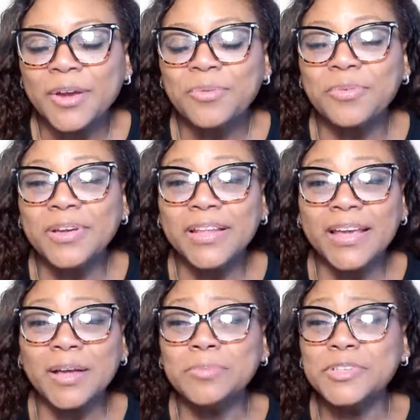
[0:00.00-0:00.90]
Really,
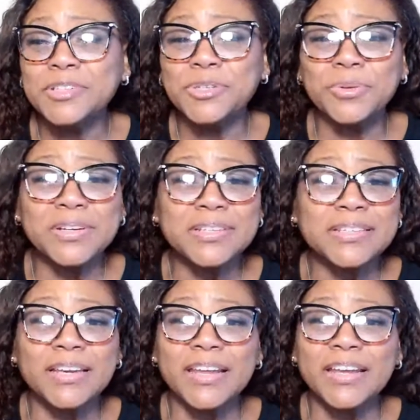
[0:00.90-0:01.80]
I'm just doing a
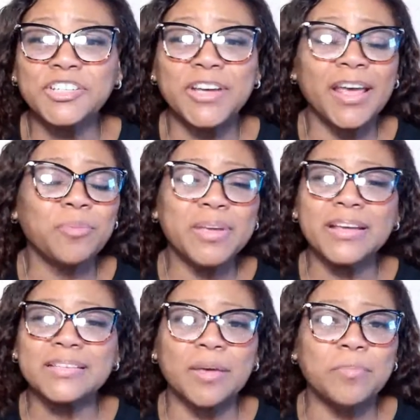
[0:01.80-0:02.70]
Sunday chat
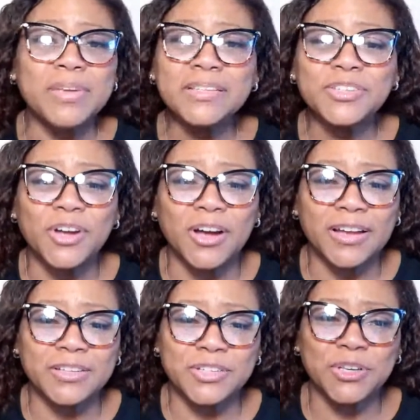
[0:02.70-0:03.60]
because I miss
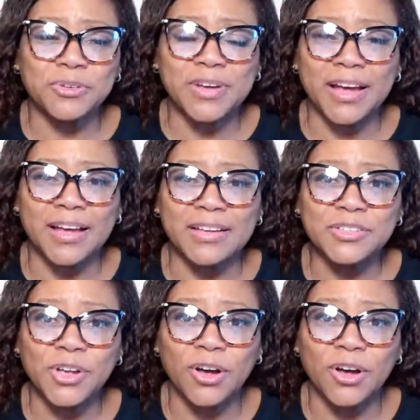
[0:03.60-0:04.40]
talking to you guys